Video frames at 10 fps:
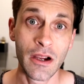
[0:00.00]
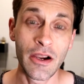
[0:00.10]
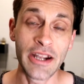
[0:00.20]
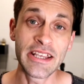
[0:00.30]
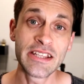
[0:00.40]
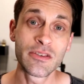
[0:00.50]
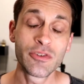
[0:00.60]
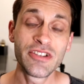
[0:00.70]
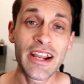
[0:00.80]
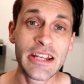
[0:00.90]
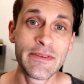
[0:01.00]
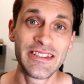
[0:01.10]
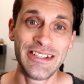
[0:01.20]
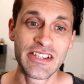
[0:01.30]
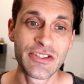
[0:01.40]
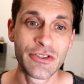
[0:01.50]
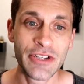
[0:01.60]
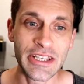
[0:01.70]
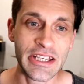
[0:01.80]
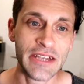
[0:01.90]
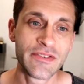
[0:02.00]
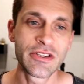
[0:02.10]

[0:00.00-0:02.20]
All right, again, so we're talking about the discerning gifts.